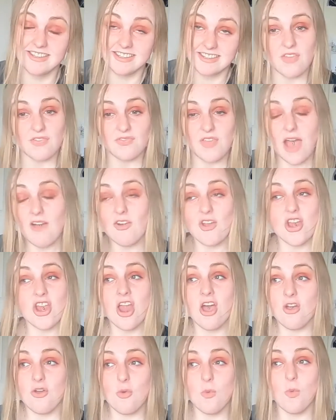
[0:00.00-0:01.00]
There are
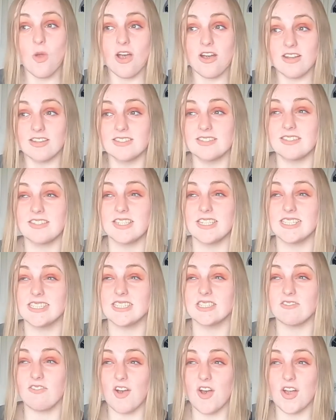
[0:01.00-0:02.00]
no words to
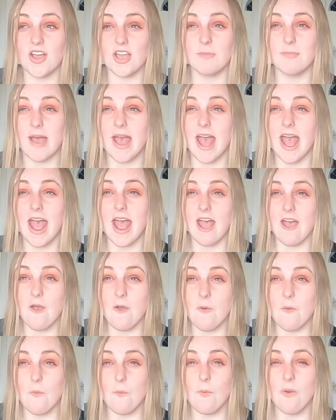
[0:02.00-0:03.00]
describe
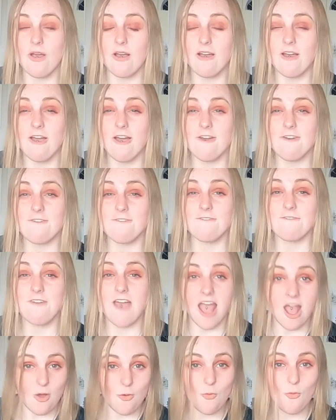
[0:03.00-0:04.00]
how
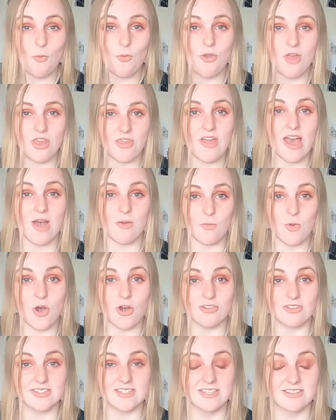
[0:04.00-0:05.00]
foul that
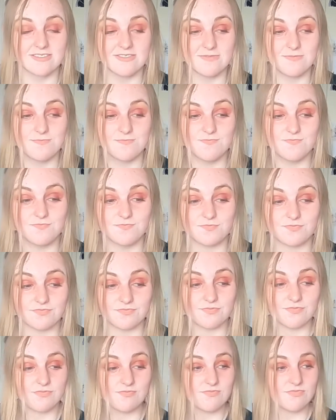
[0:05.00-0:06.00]
was.
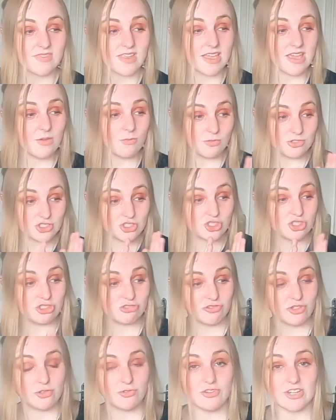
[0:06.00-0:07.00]
It was
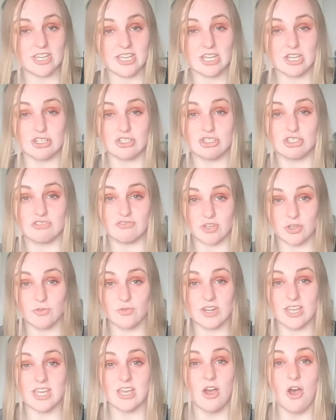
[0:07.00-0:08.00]
truly,
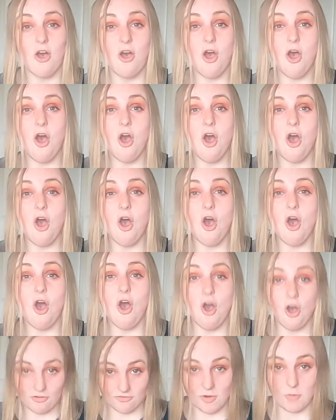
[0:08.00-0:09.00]
truly
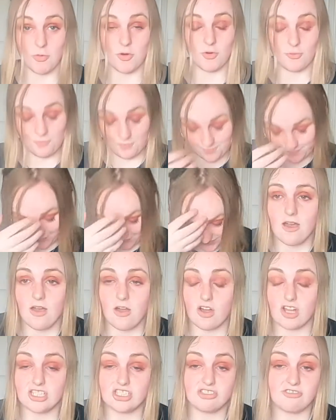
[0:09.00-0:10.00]
horrible.
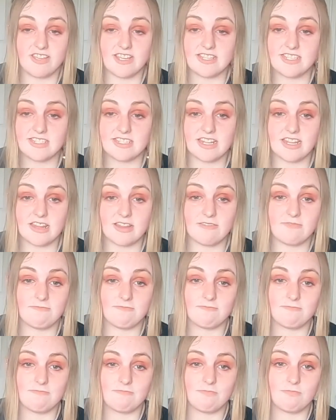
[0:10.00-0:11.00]
I treated it
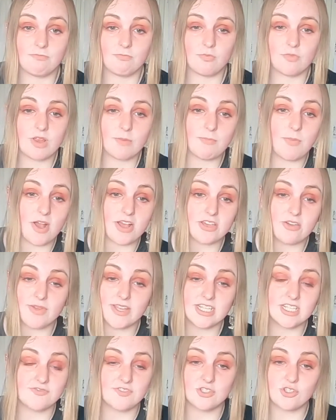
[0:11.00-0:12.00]
by
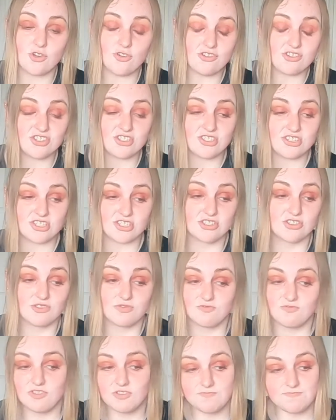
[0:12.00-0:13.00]
going to the doctors and